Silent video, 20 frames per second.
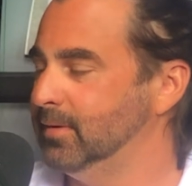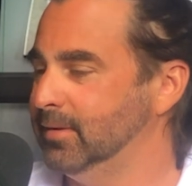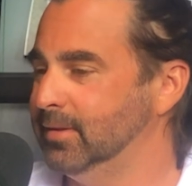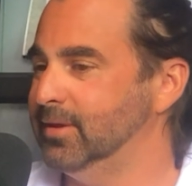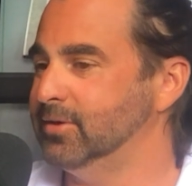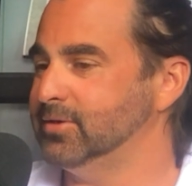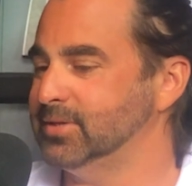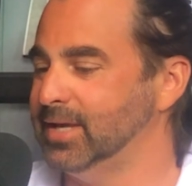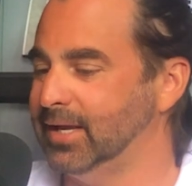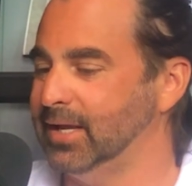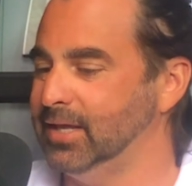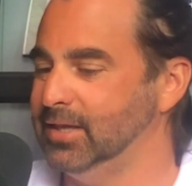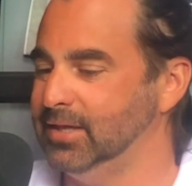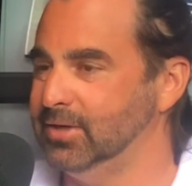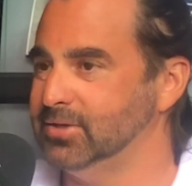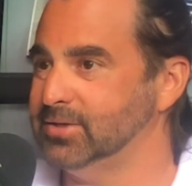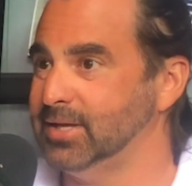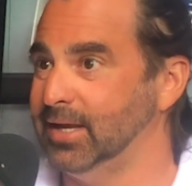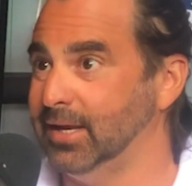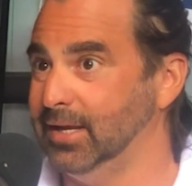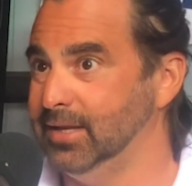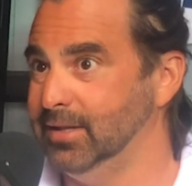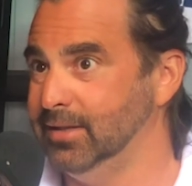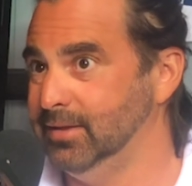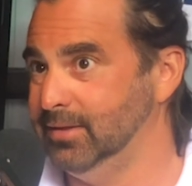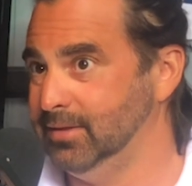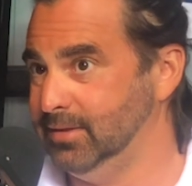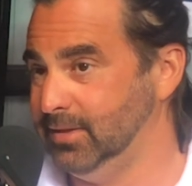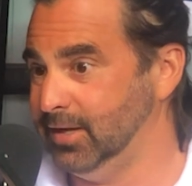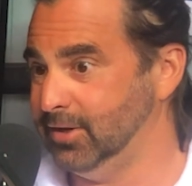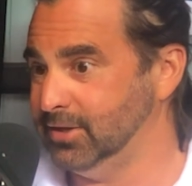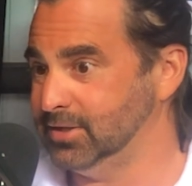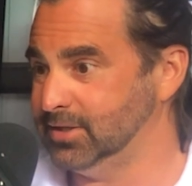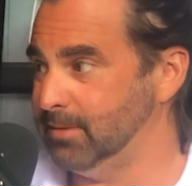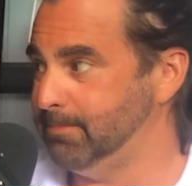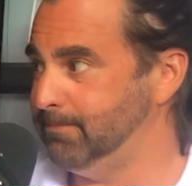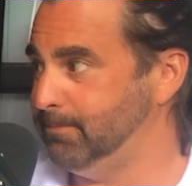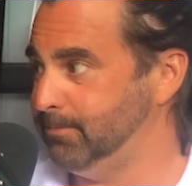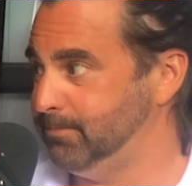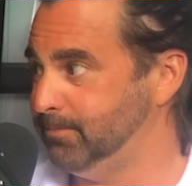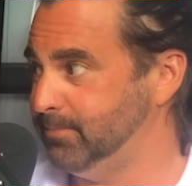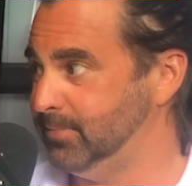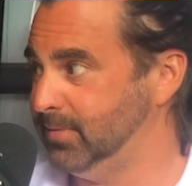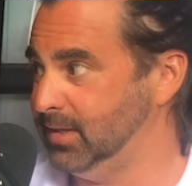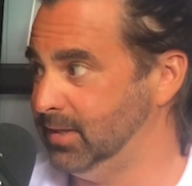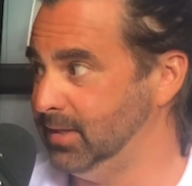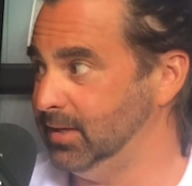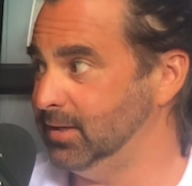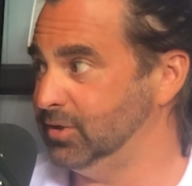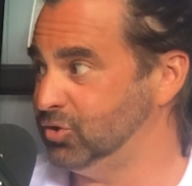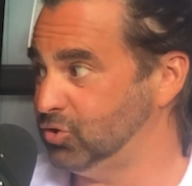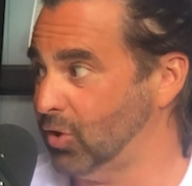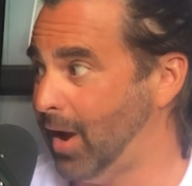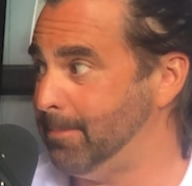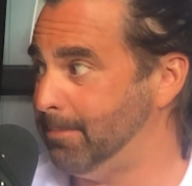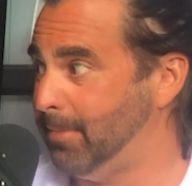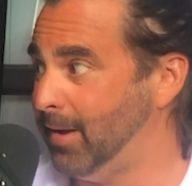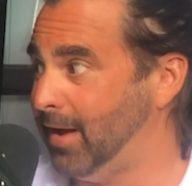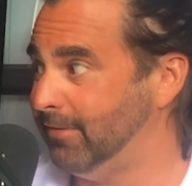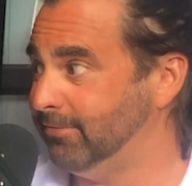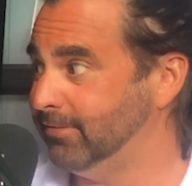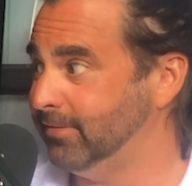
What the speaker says: There's here's the drop off.